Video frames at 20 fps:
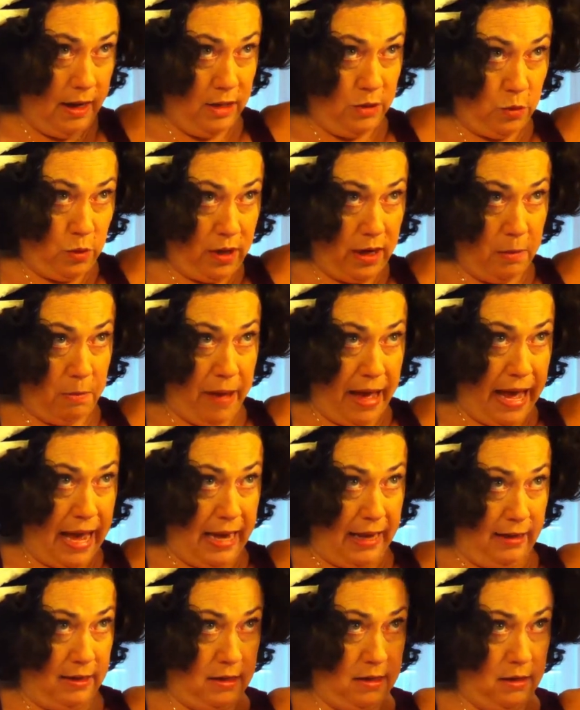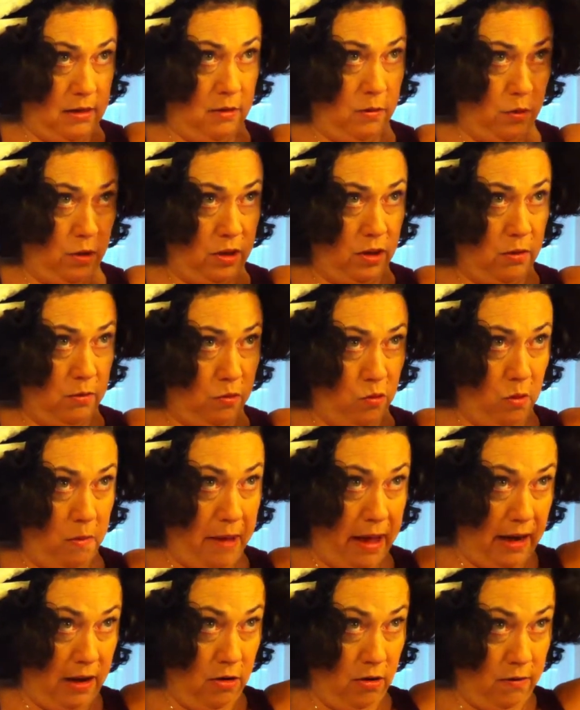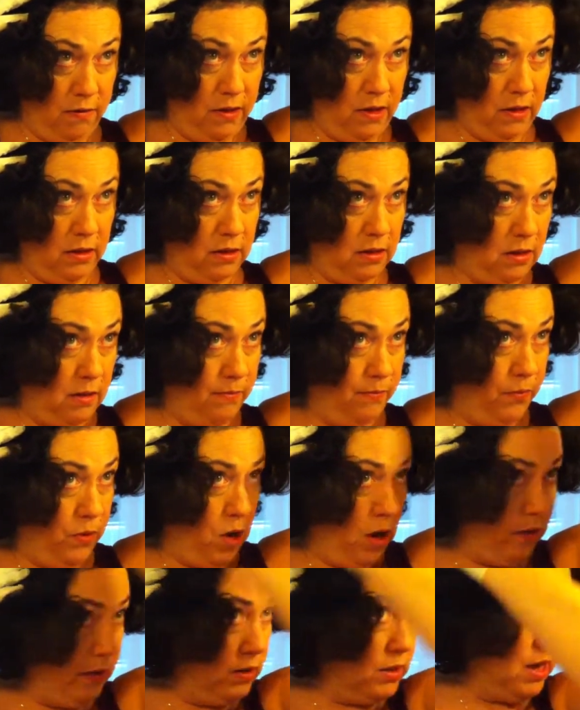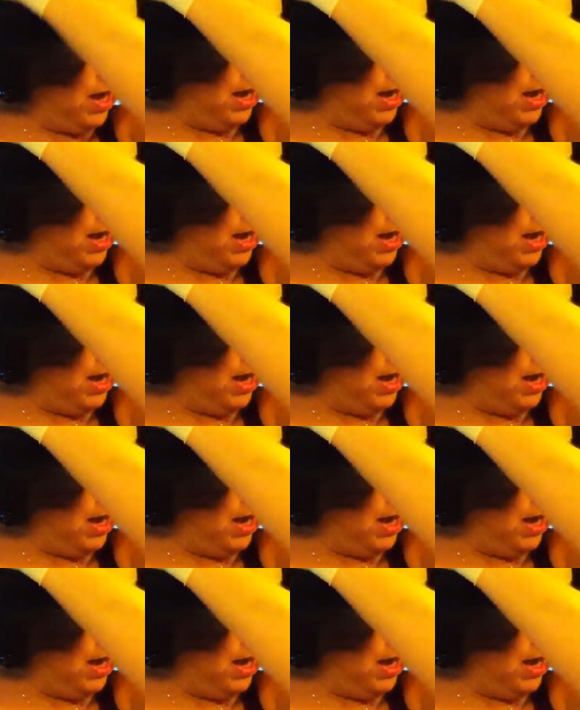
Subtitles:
is we're going to paint with the remainder of this on the